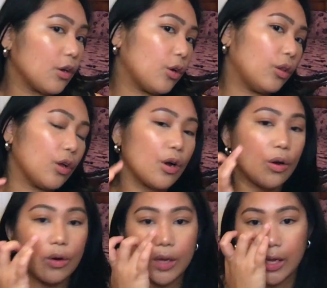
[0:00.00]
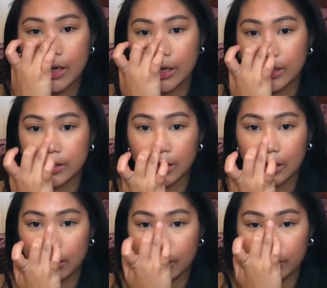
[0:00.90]
glowy kind of
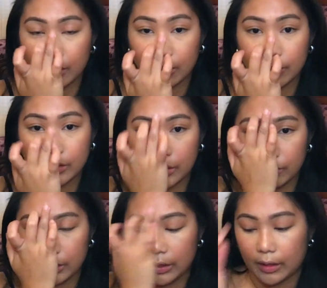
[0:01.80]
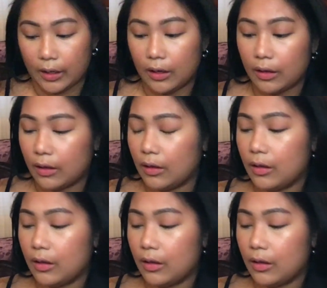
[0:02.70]
skin going on, which I really like.